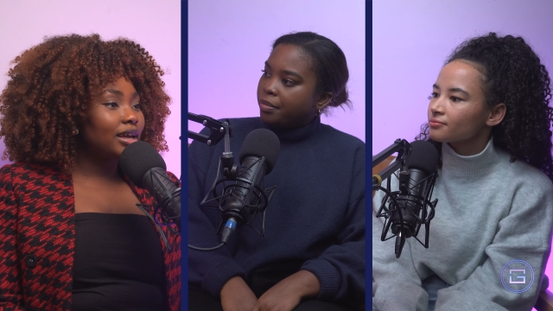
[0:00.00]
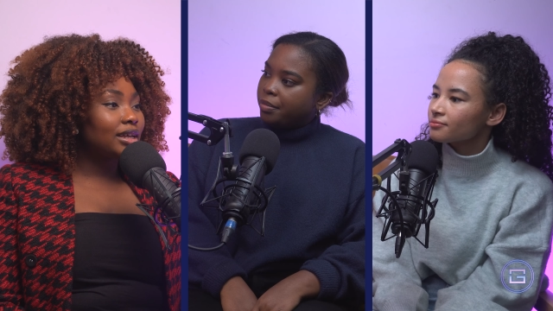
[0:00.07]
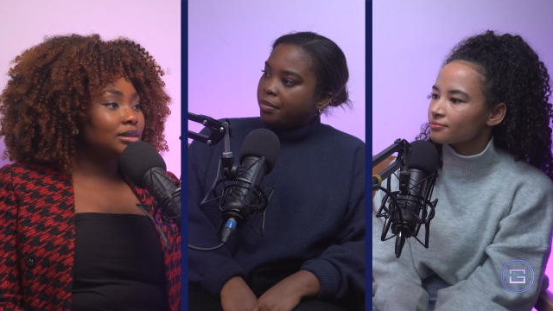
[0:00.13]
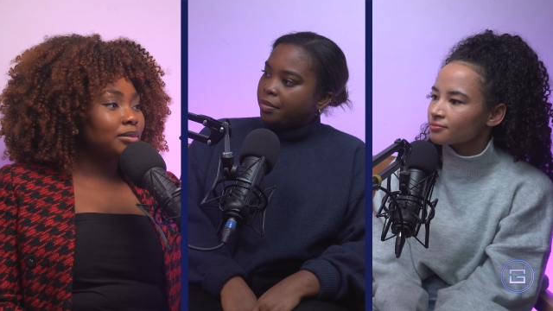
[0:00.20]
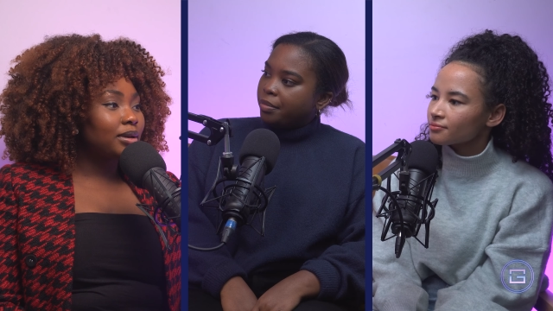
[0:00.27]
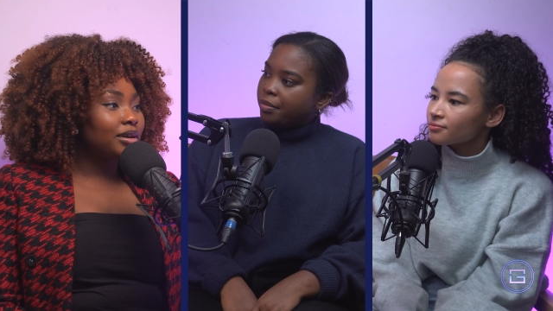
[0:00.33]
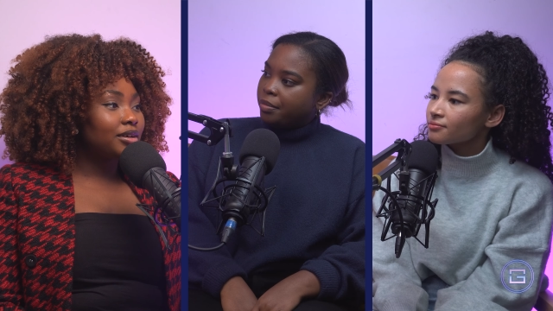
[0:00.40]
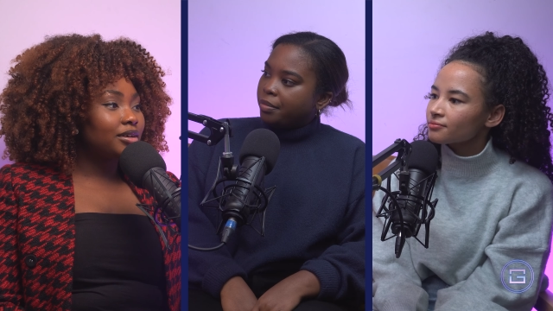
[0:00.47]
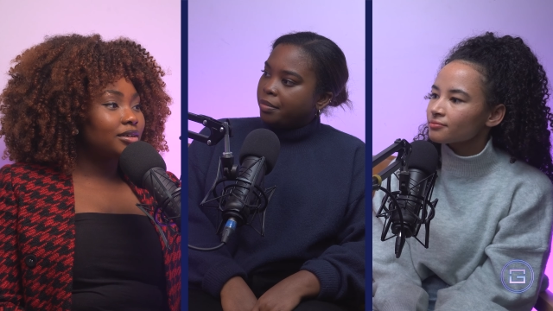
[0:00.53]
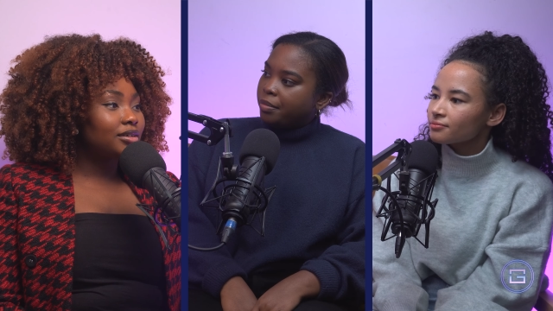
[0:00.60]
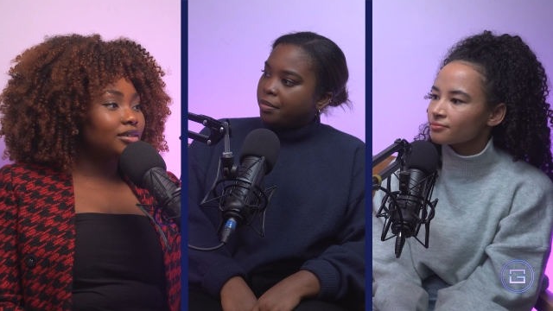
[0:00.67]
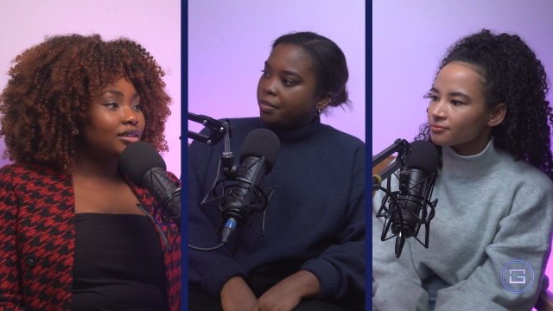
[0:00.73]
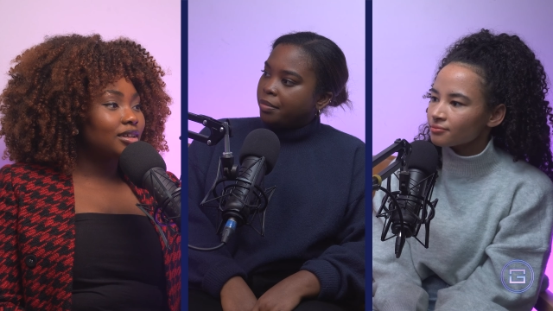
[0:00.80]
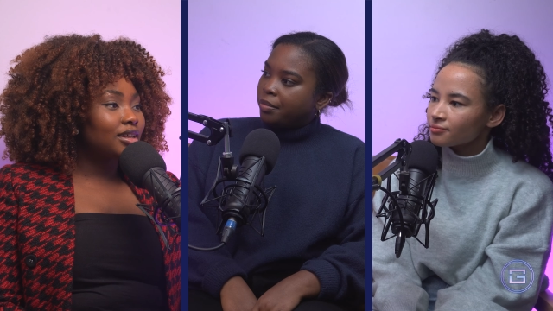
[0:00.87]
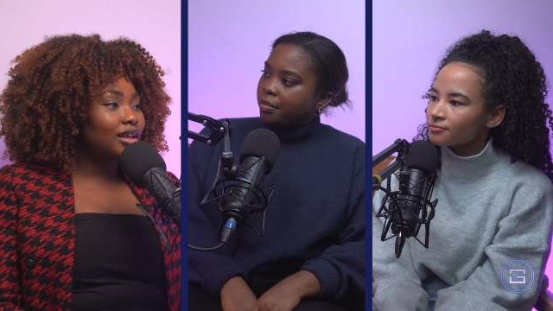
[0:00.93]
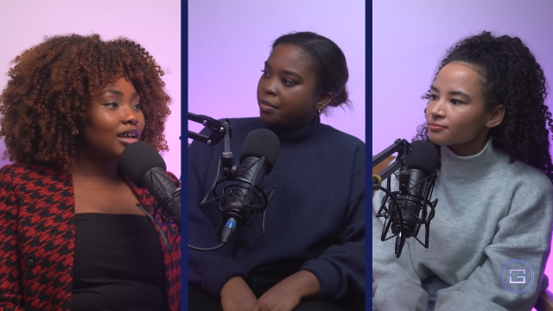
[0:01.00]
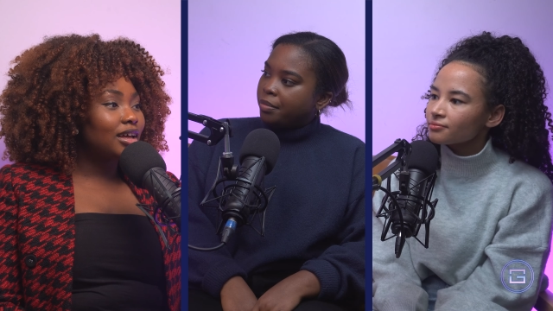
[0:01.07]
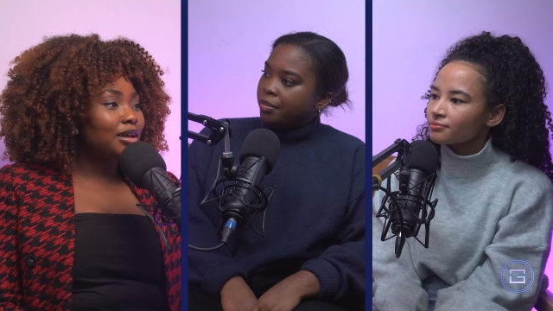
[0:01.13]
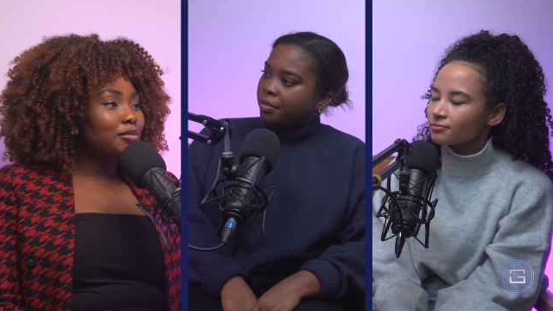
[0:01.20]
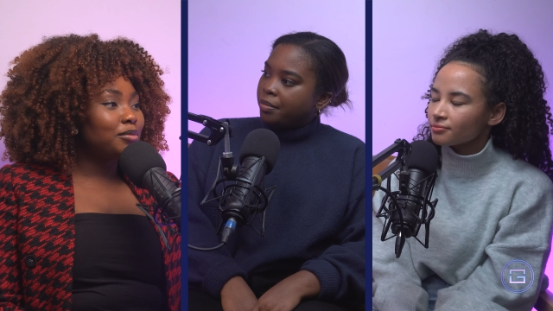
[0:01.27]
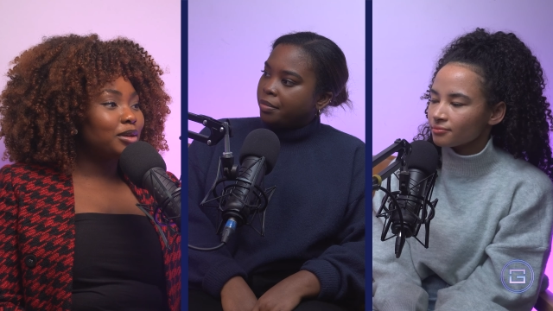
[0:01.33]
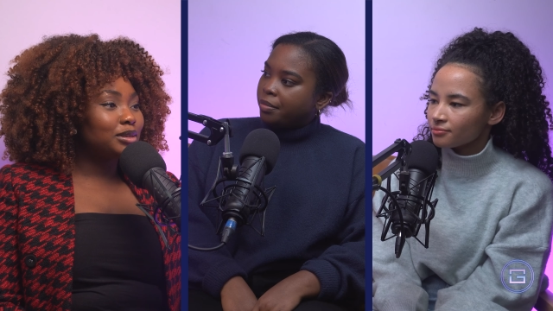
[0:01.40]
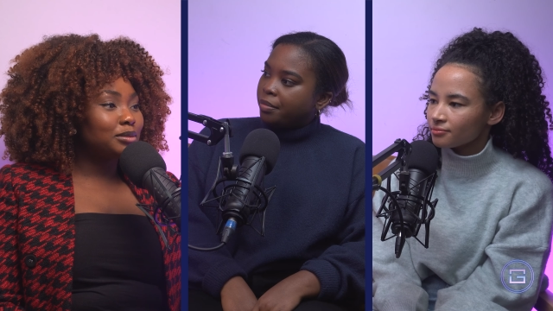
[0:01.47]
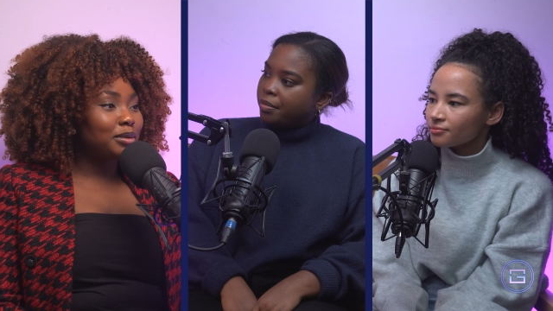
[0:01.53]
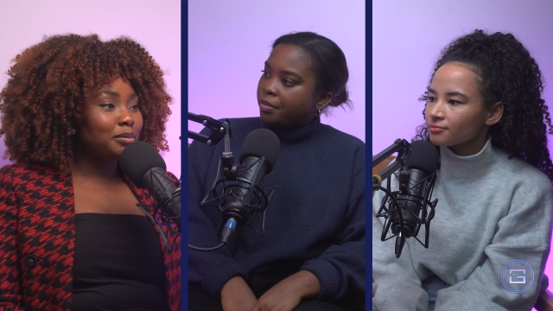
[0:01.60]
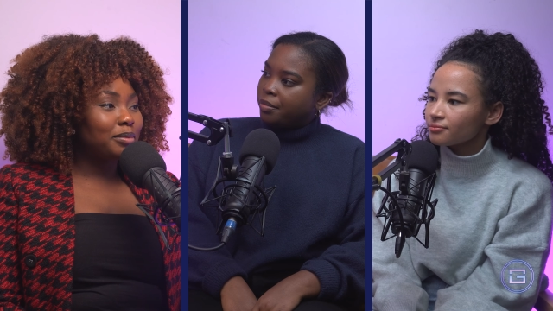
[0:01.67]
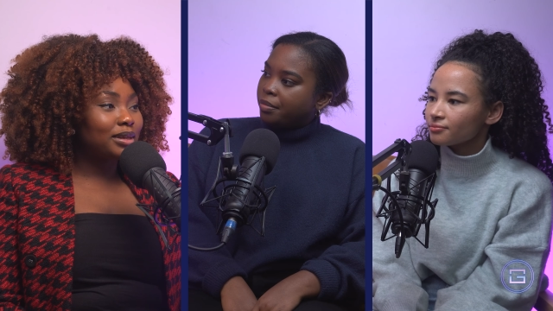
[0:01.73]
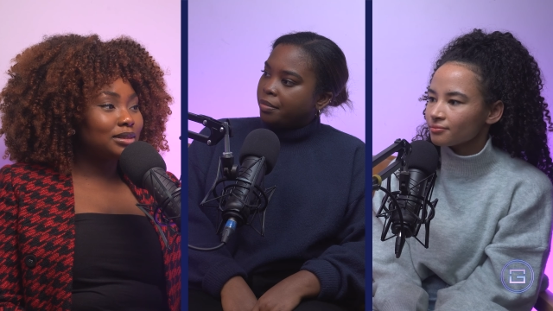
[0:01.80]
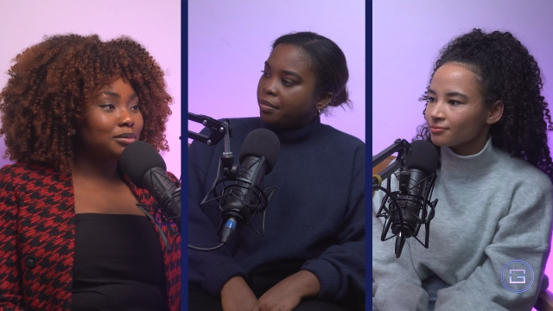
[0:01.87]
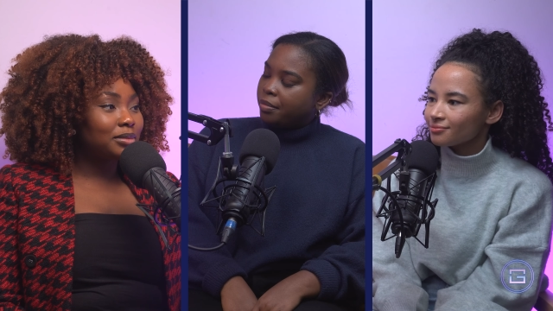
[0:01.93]
Speaker 1: it gets better. Um, not to be
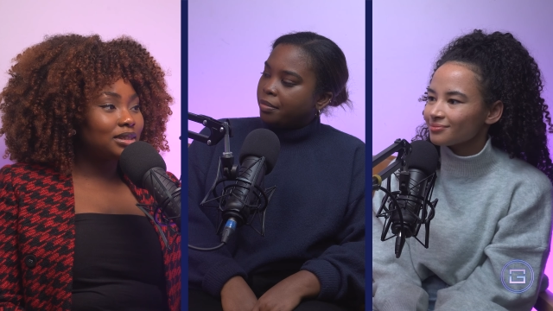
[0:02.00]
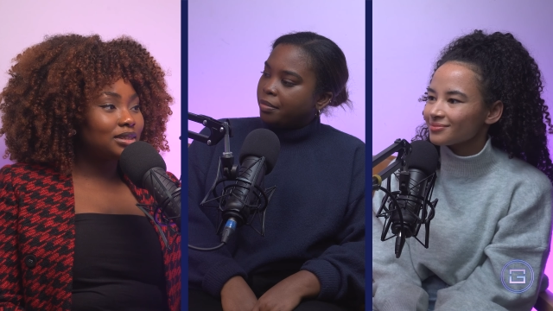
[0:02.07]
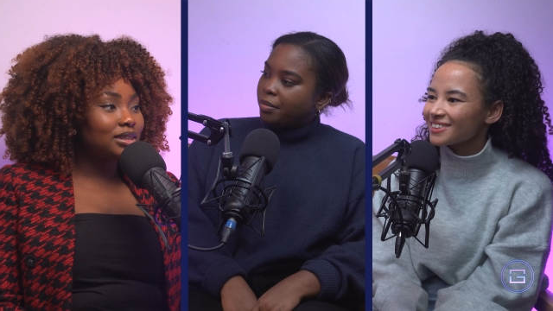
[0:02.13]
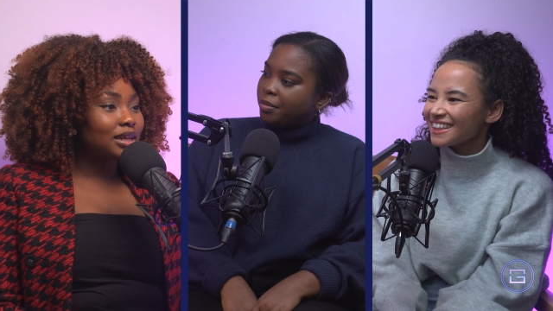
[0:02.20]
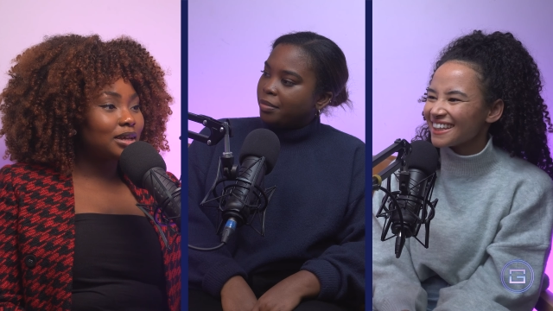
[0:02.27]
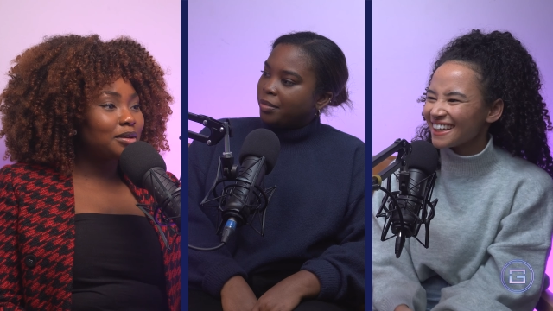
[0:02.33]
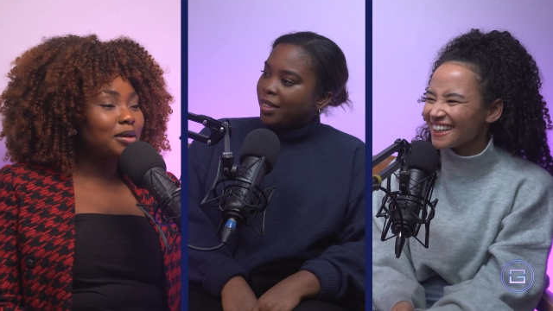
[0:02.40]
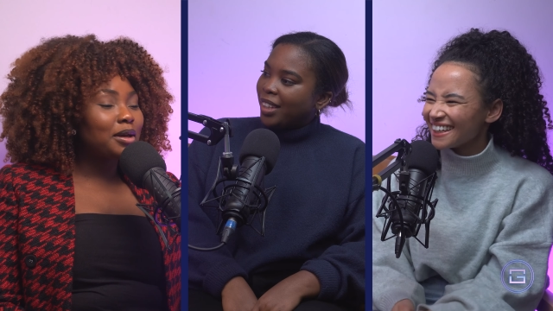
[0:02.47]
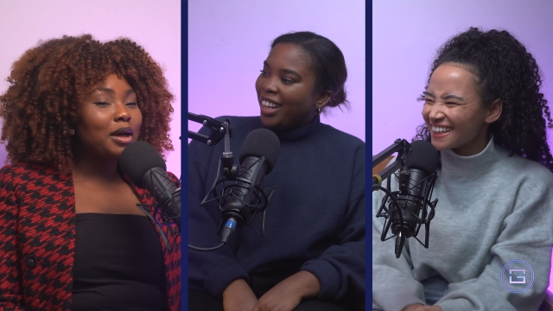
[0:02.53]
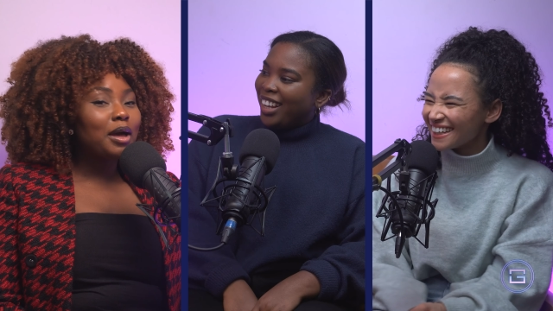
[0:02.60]
a pessimist, eh?